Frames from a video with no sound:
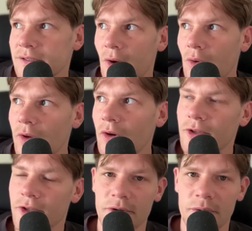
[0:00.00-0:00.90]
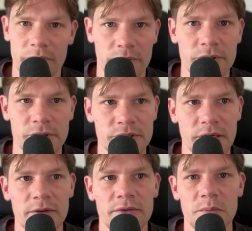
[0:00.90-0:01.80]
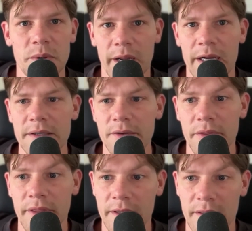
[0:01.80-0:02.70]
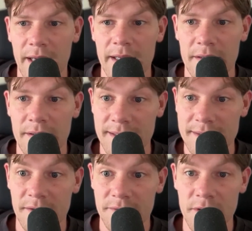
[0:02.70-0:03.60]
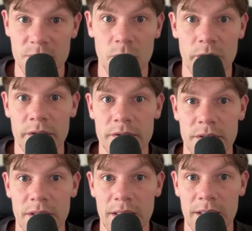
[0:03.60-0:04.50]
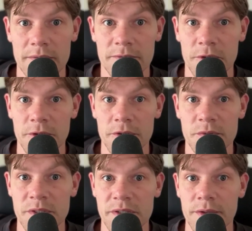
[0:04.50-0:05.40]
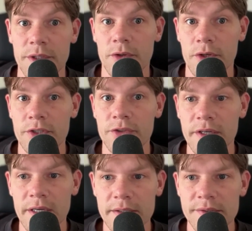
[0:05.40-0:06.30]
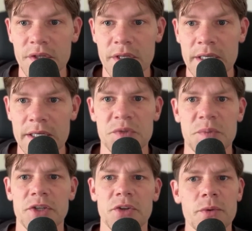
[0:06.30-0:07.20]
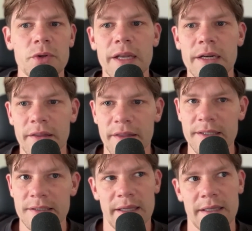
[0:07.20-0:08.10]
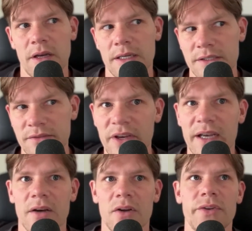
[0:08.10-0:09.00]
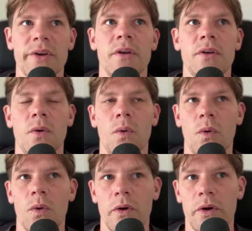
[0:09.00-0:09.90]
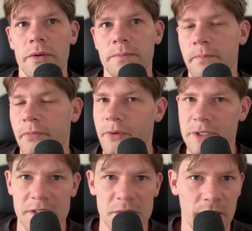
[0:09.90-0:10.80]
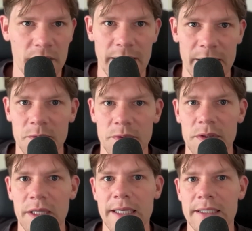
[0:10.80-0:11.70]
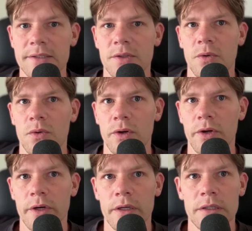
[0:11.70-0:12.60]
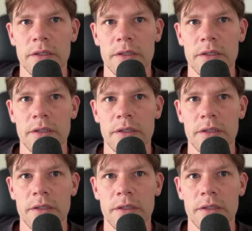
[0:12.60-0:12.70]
don't overdo it where you hurt yourself. But I do think that that stuff does work for specifically learning trick dunks, especially when you get into things like lost and found or 360 behind the back between the legs or